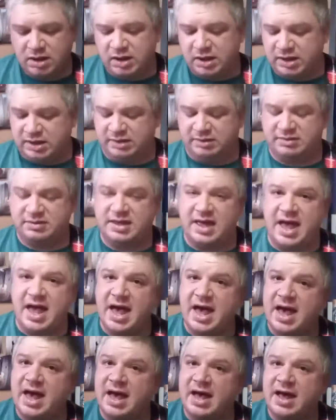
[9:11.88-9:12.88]
he
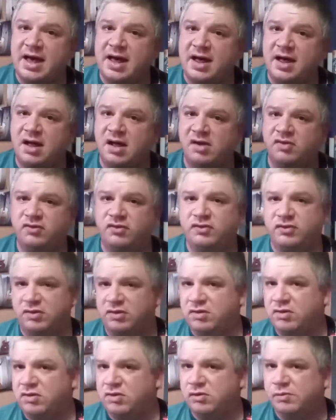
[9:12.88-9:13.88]
sounds
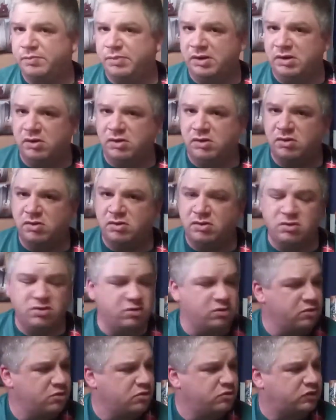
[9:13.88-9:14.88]
too
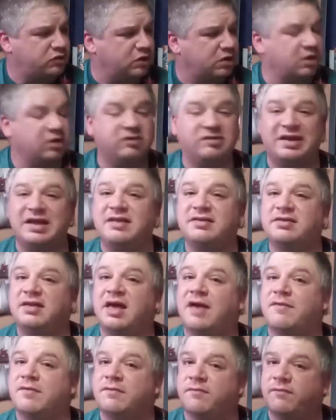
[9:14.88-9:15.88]
blue to
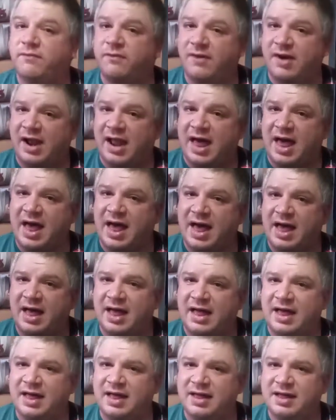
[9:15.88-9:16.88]
D7
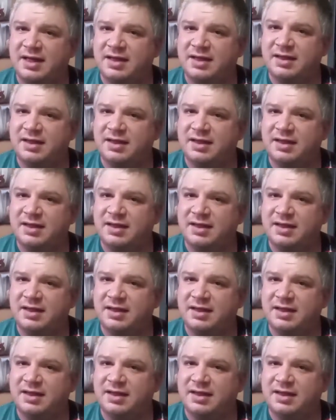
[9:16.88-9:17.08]
fly.